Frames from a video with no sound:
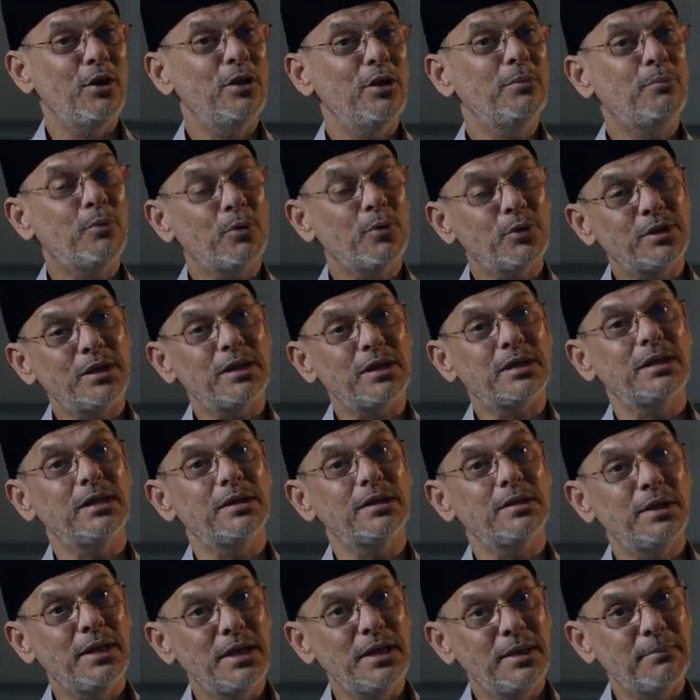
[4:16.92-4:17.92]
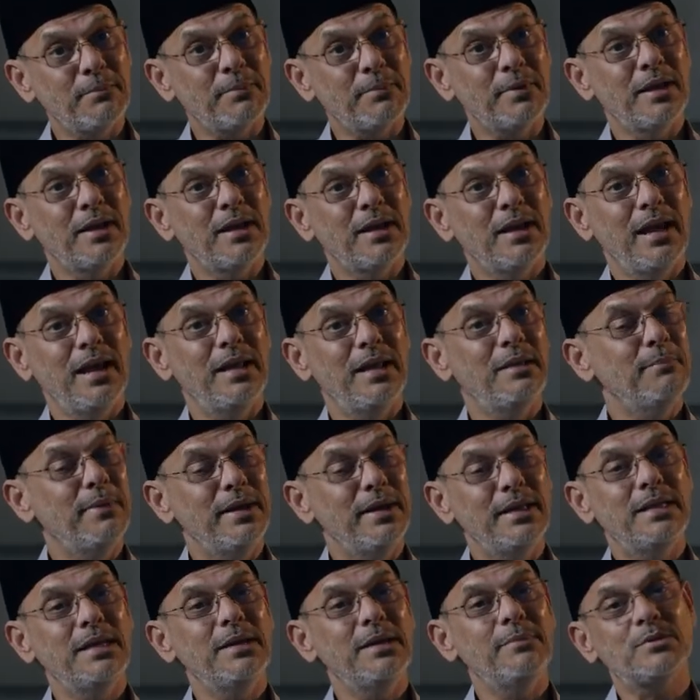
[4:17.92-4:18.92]
God protected him and
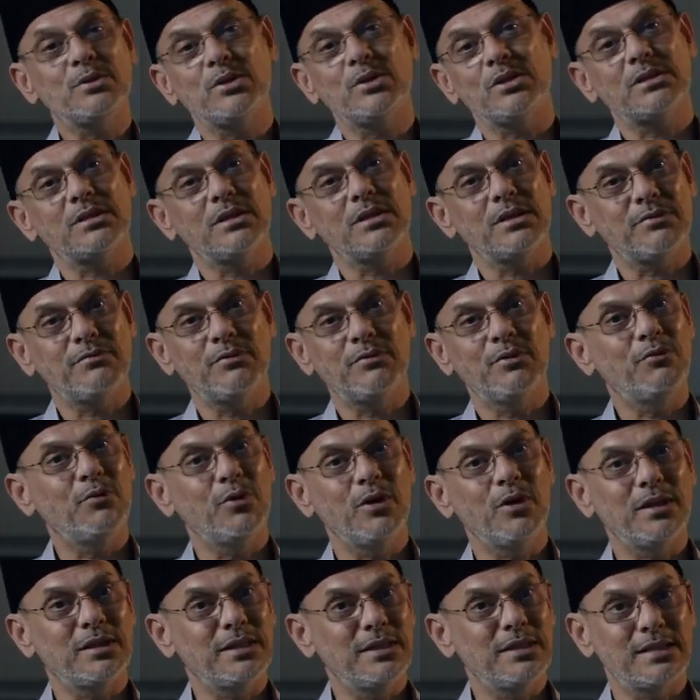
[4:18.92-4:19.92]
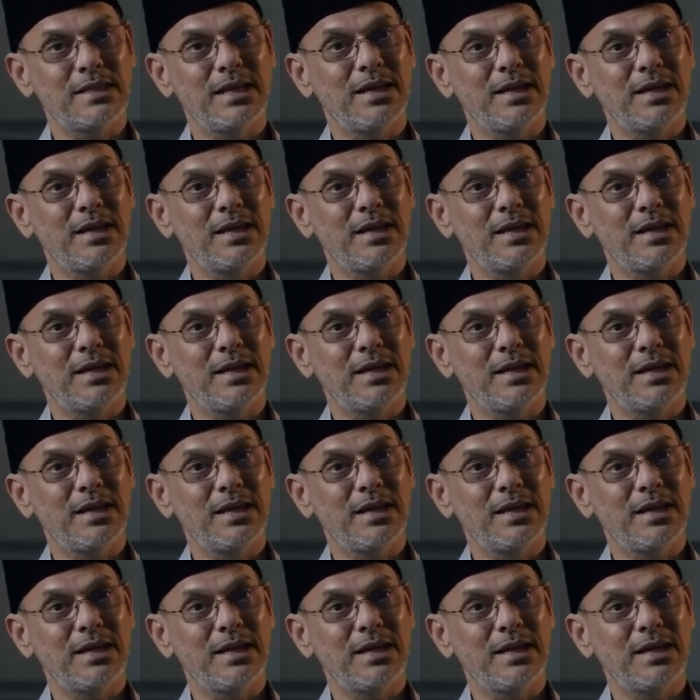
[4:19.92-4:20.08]
made him successful throughout his